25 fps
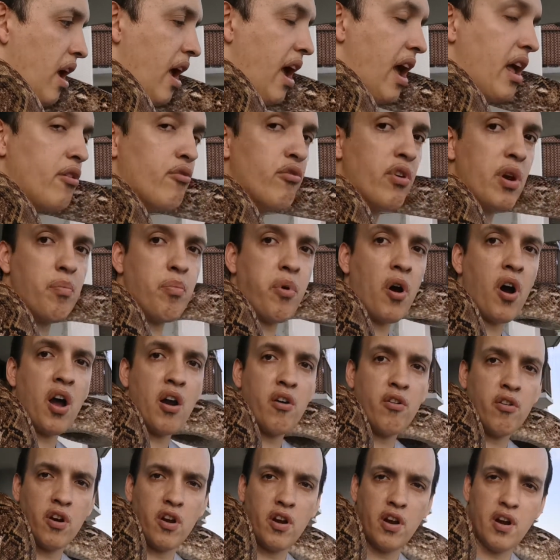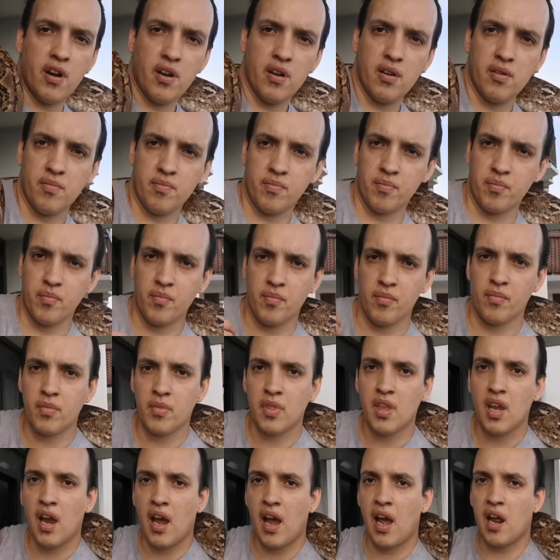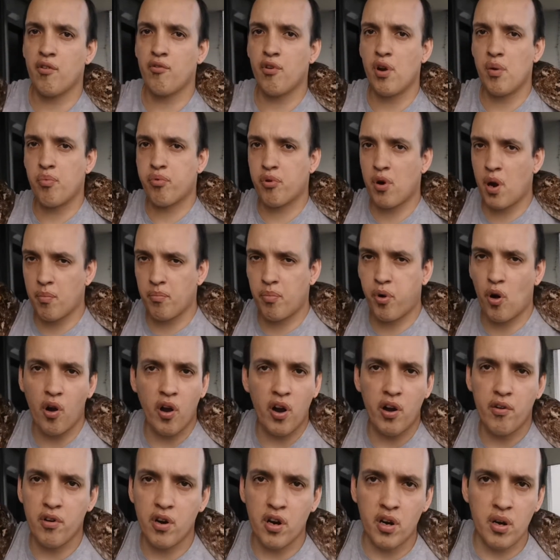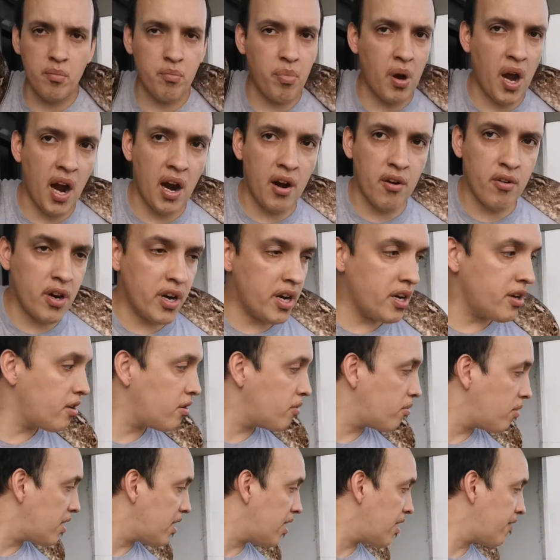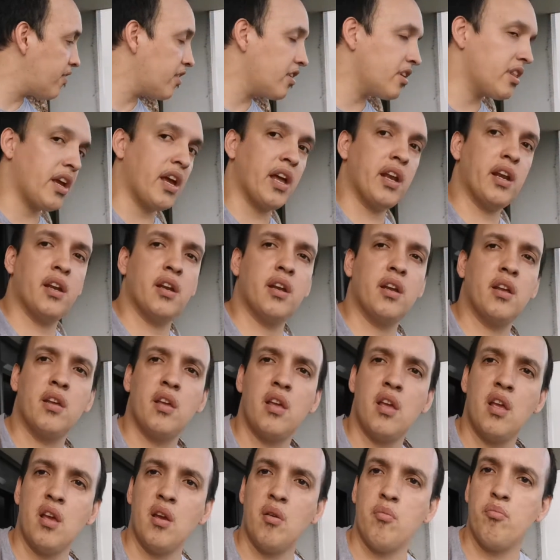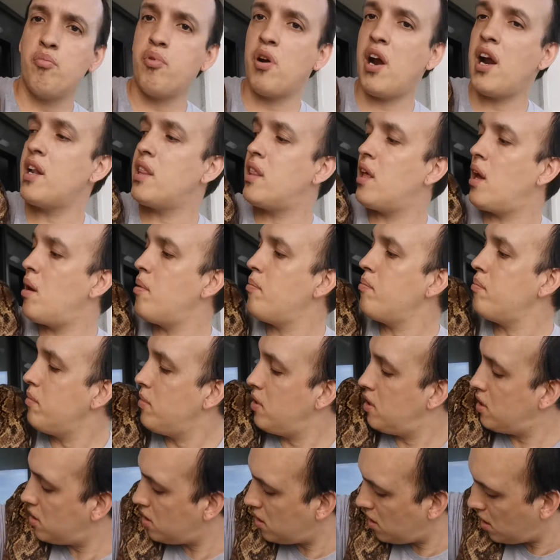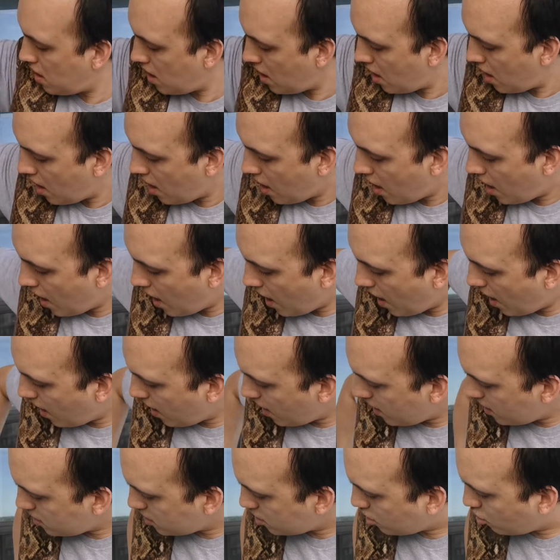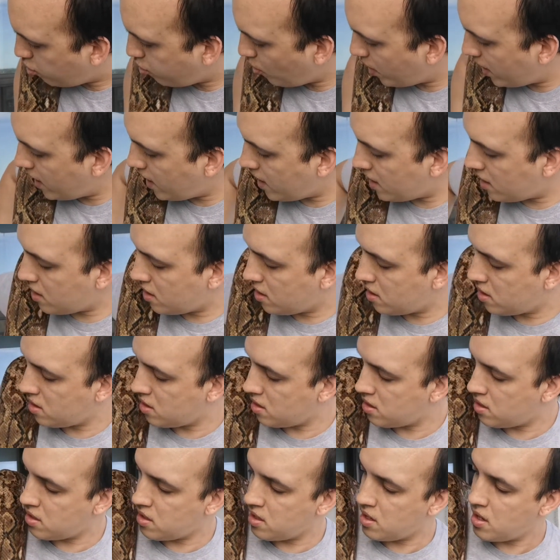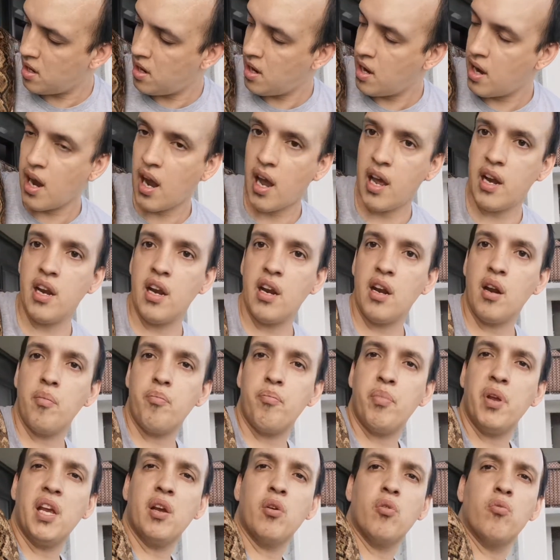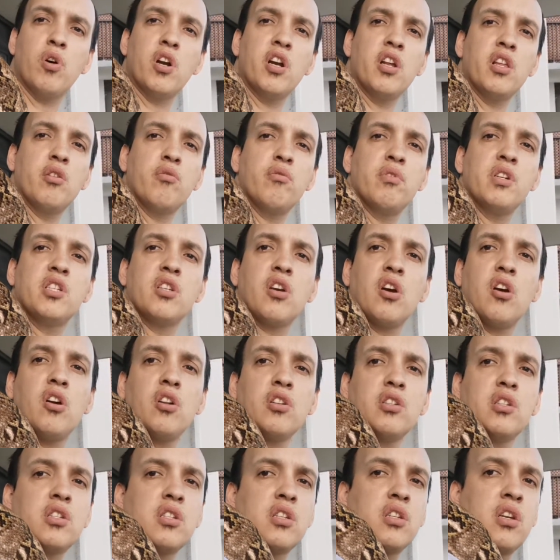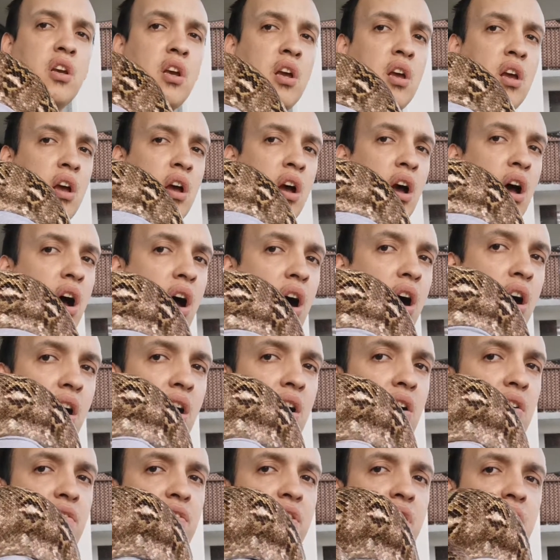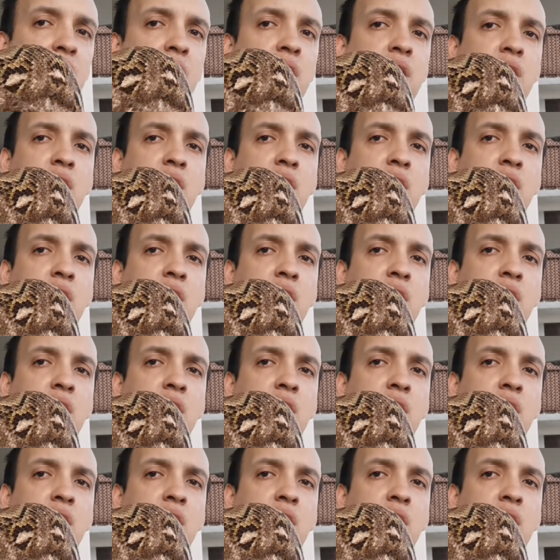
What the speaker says: Henry Pyron. Henry Pyron or whatever then bred them, and Queen ended up being one of the results of